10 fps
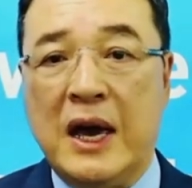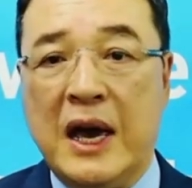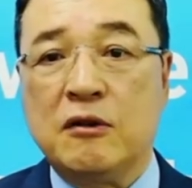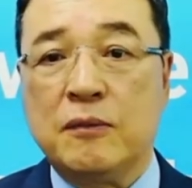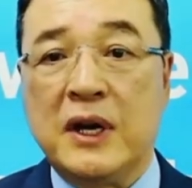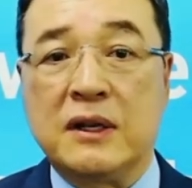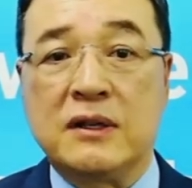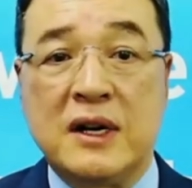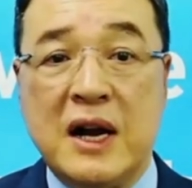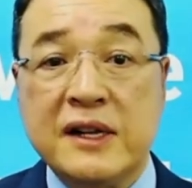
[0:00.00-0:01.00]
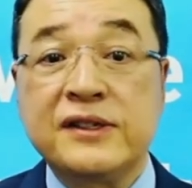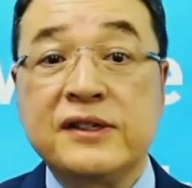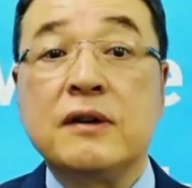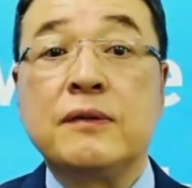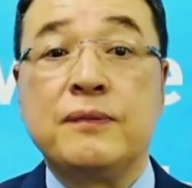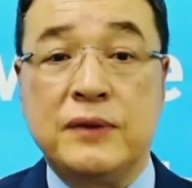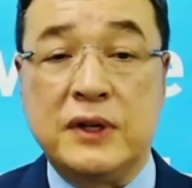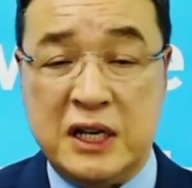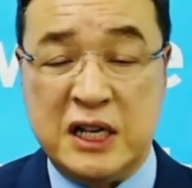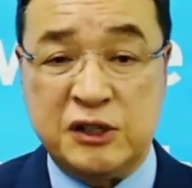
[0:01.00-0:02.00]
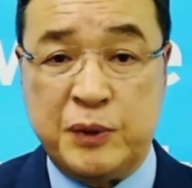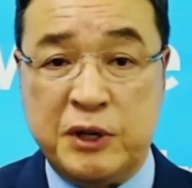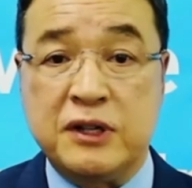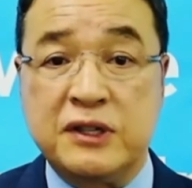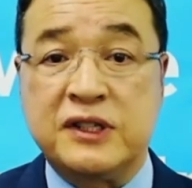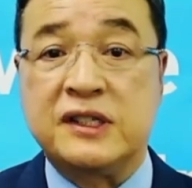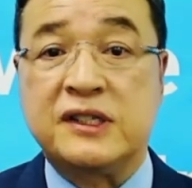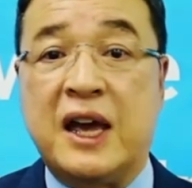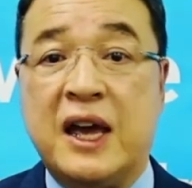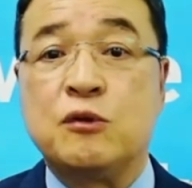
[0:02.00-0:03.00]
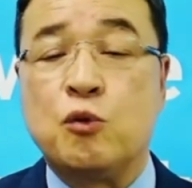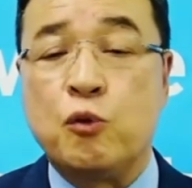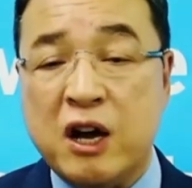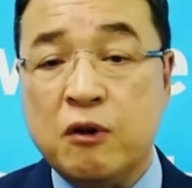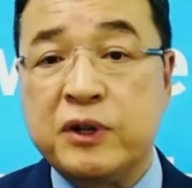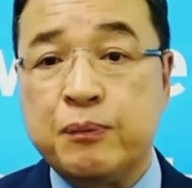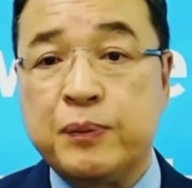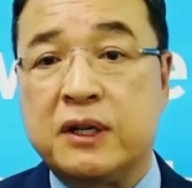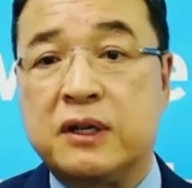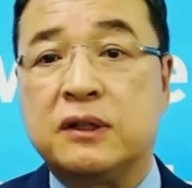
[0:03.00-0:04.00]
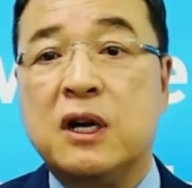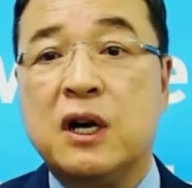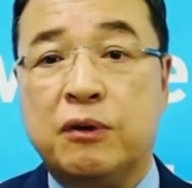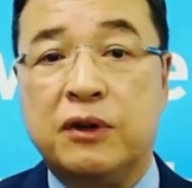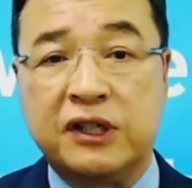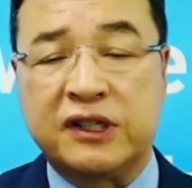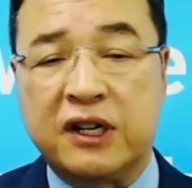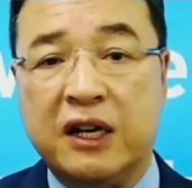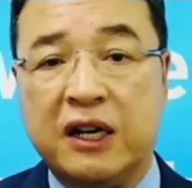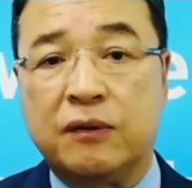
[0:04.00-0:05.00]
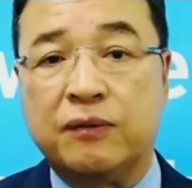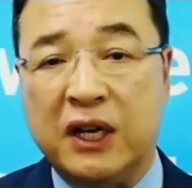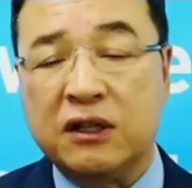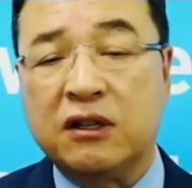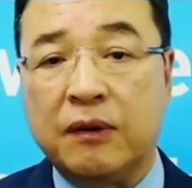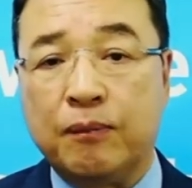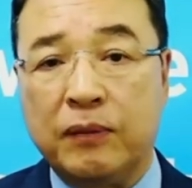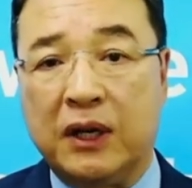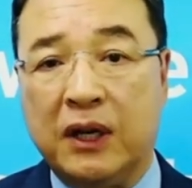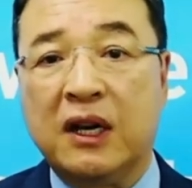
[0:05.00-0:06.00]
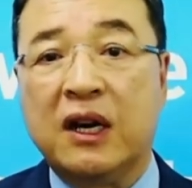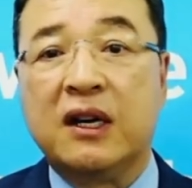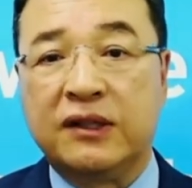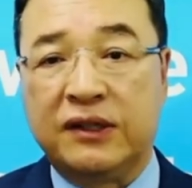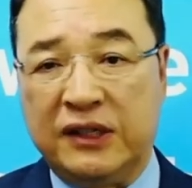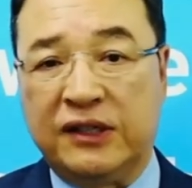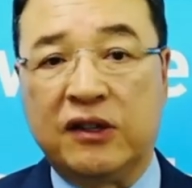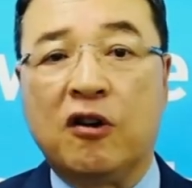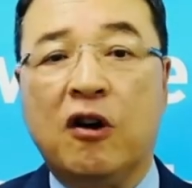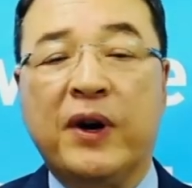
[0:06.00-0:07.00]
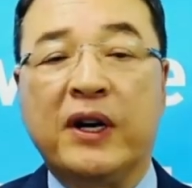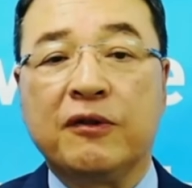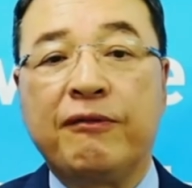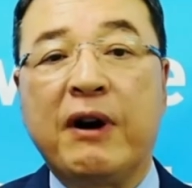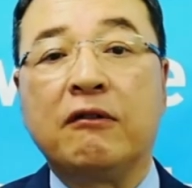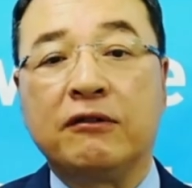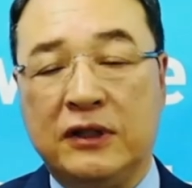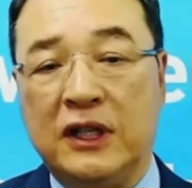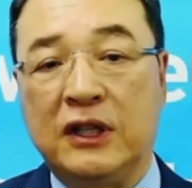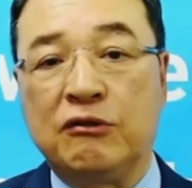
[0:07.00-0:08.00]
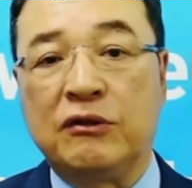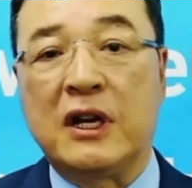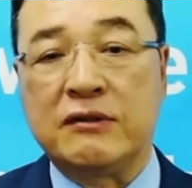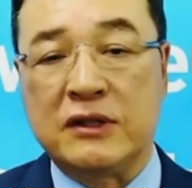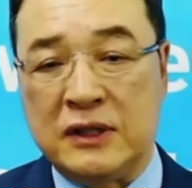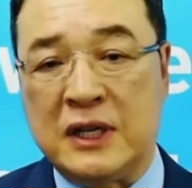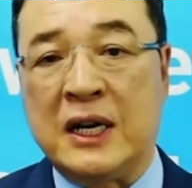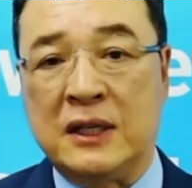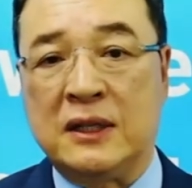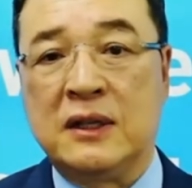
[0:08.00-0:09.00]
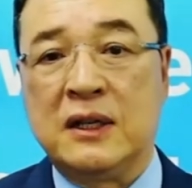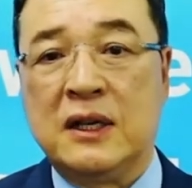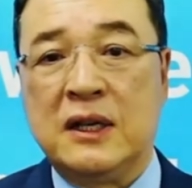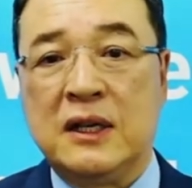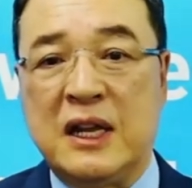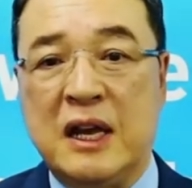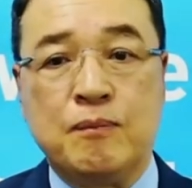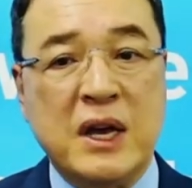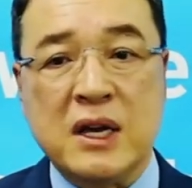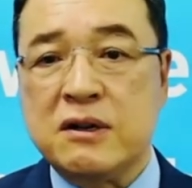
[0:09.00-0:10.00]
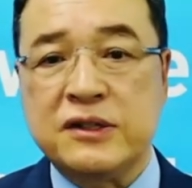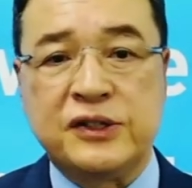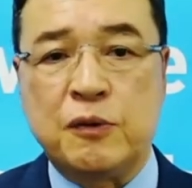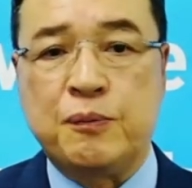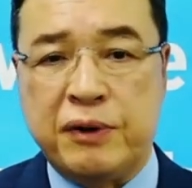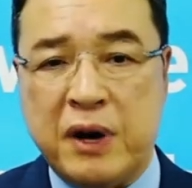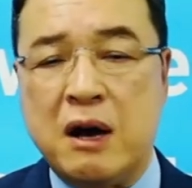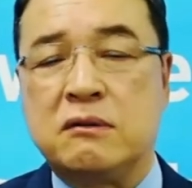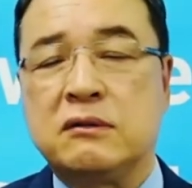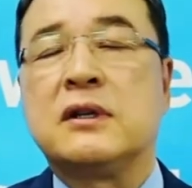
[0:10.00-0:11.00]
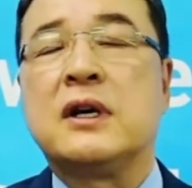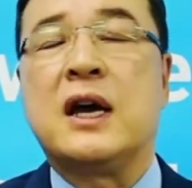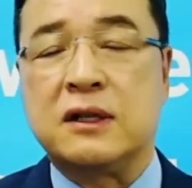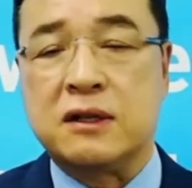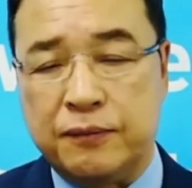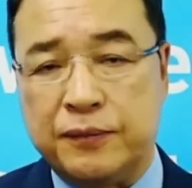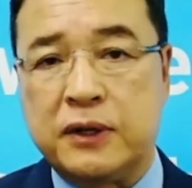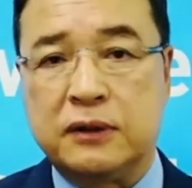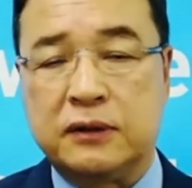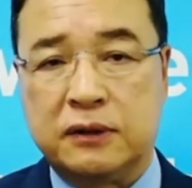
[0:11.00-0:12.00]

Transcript: Atomy had lots of experiences and well prepared for this kind of internet meeting since the company founded in two thousand nine. They make us so proud and comfort.